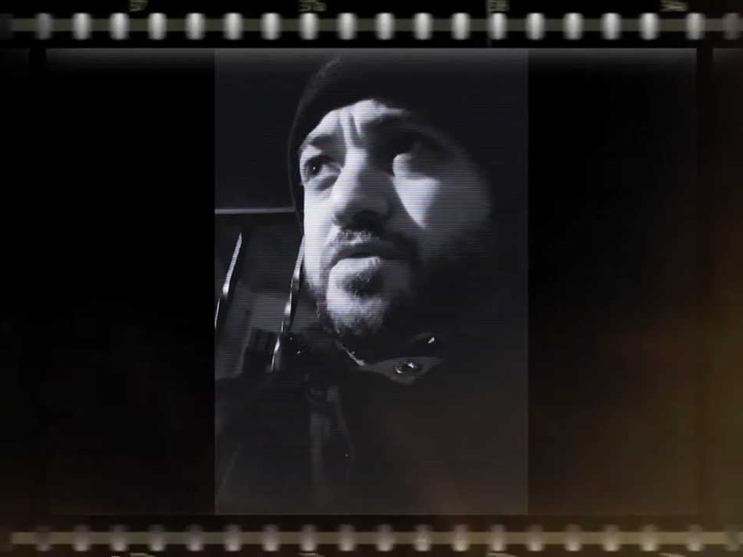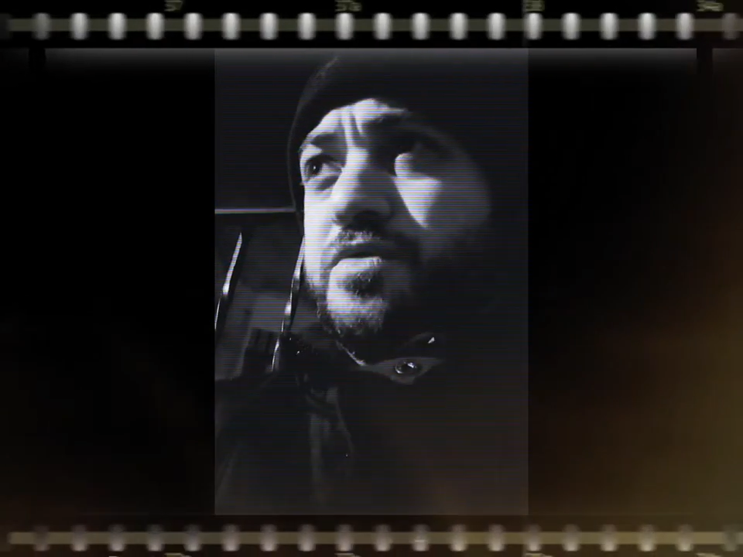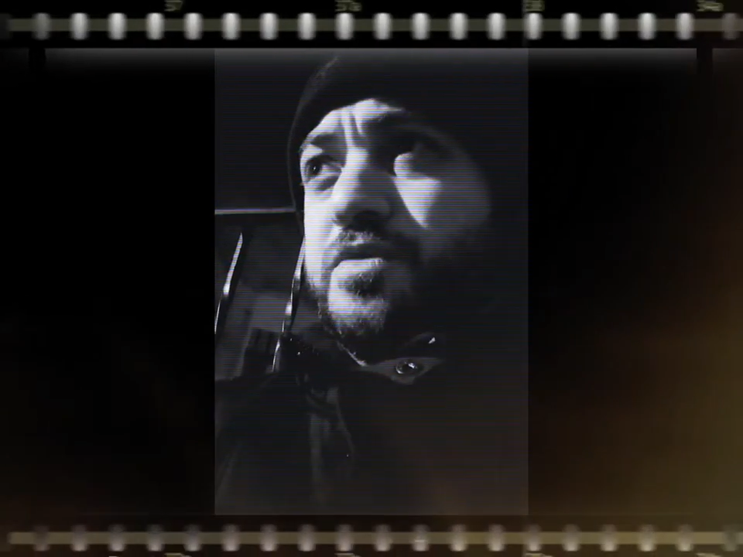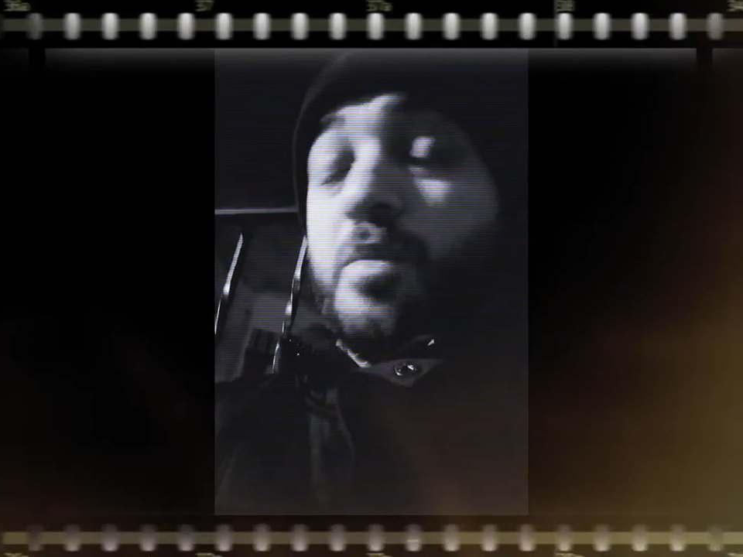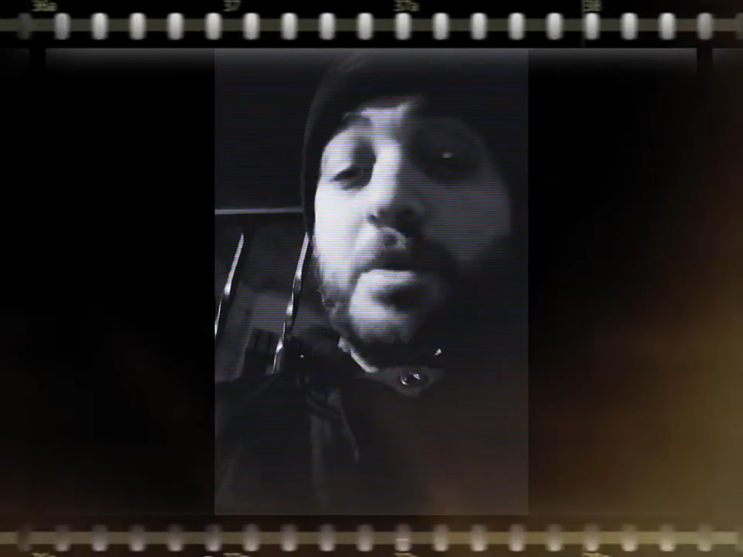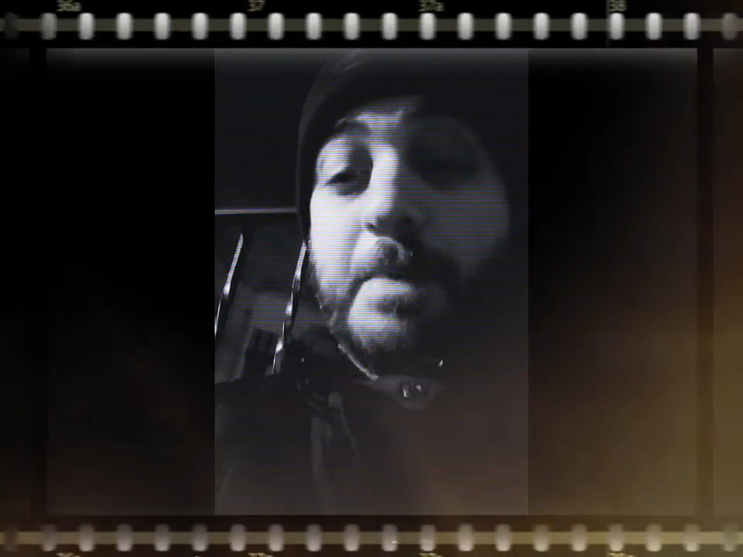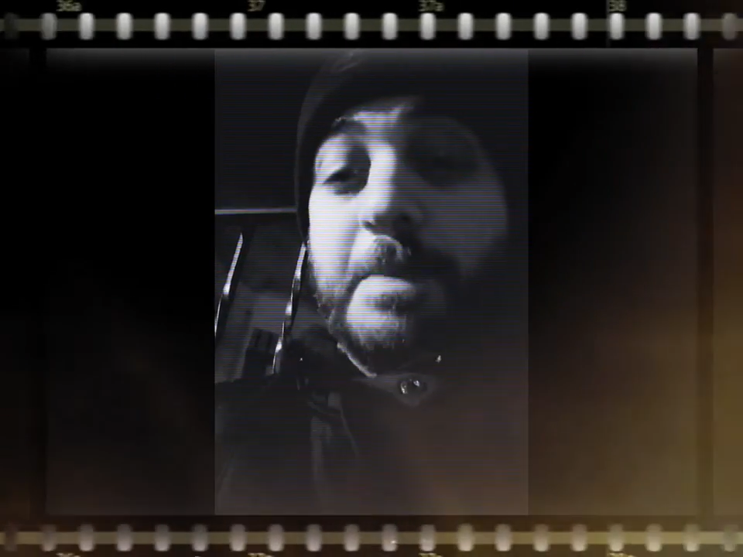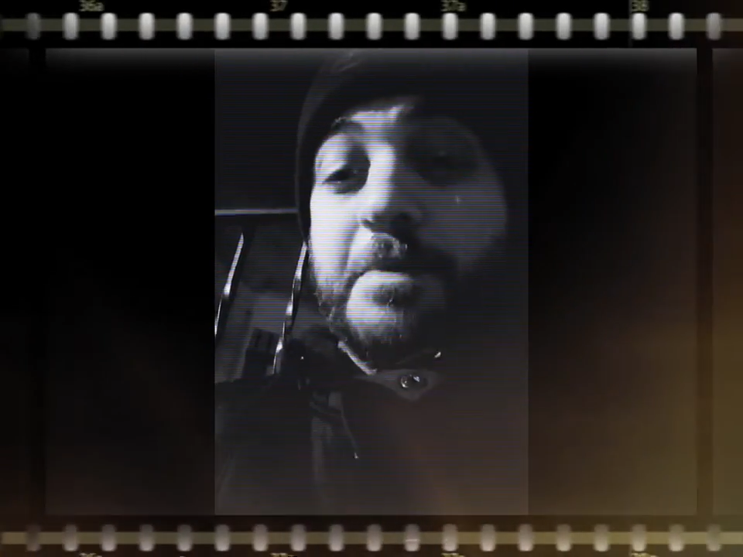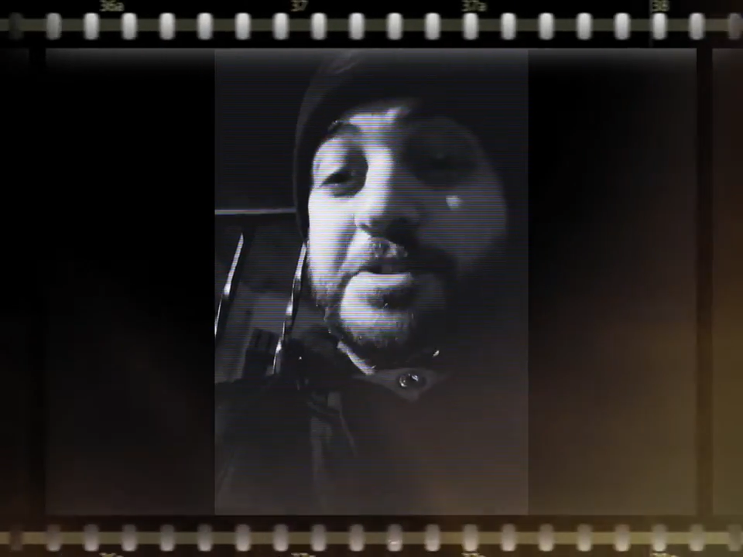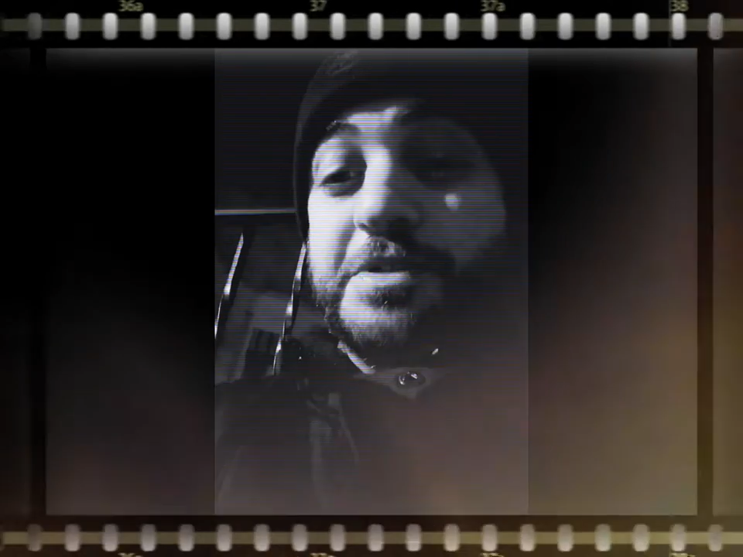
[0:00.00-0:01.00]
but it does
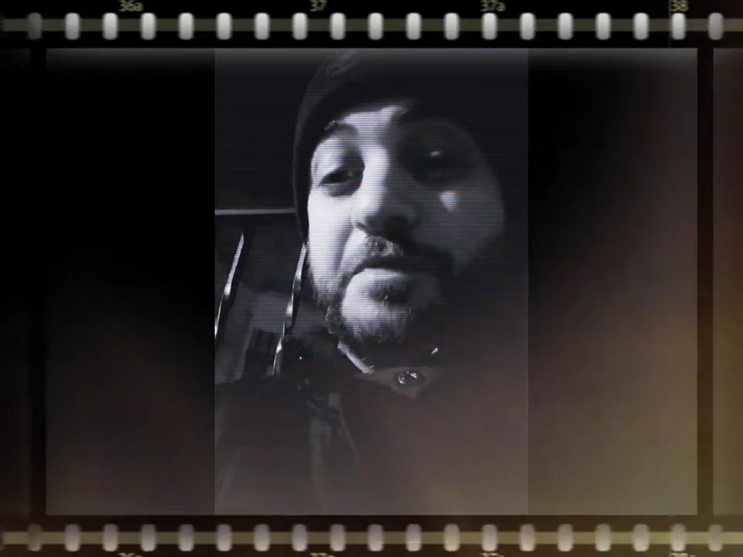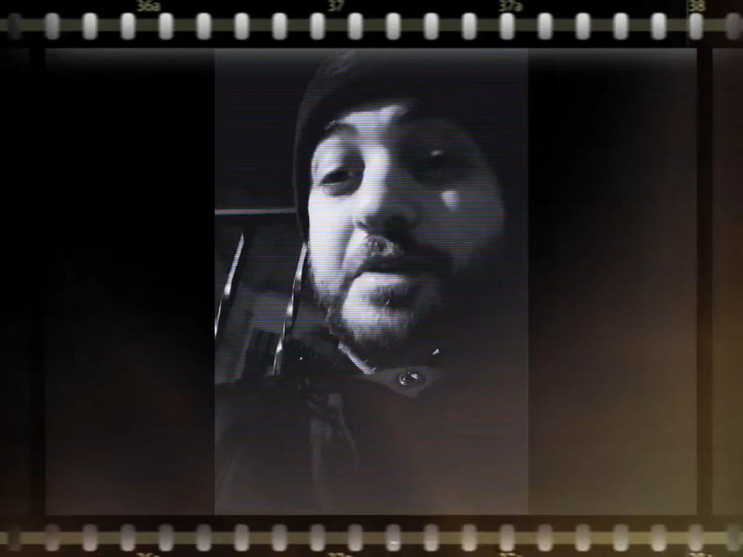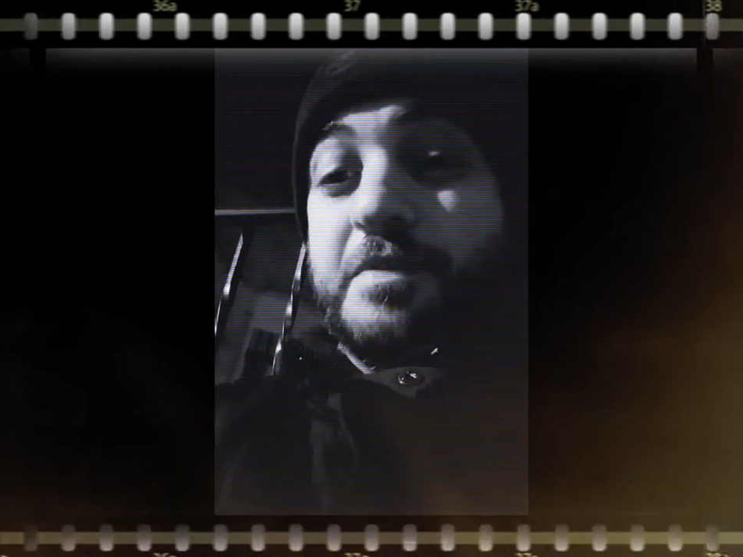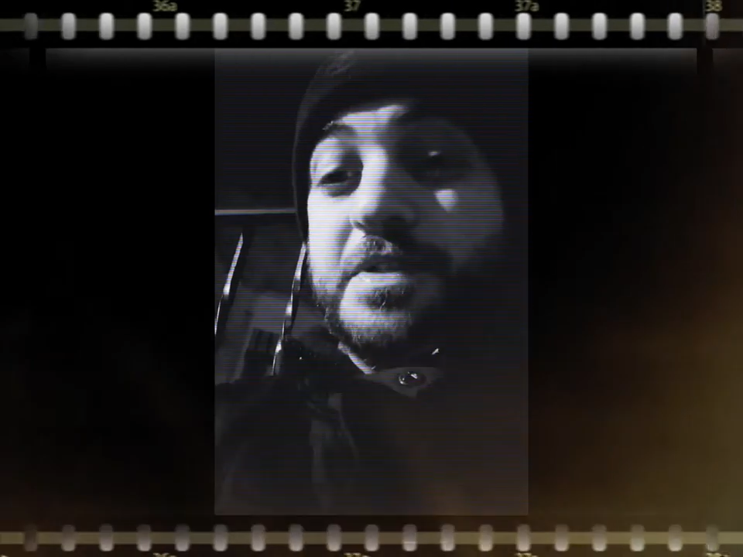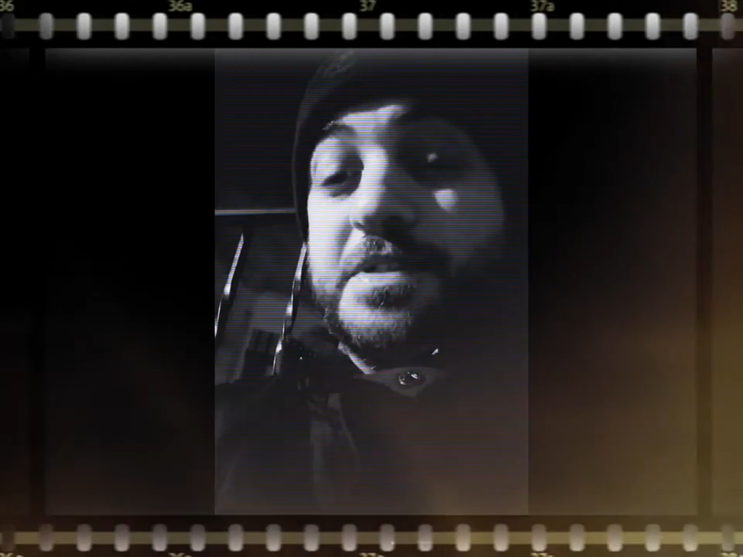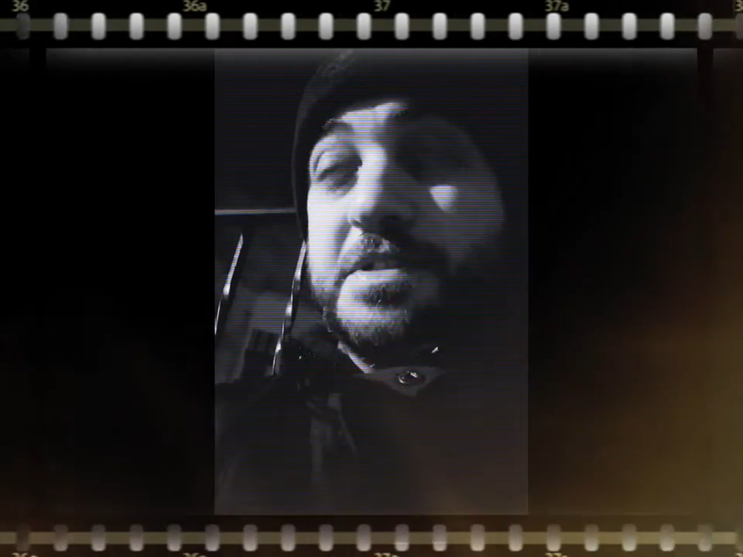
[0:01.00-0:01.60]
affect many others,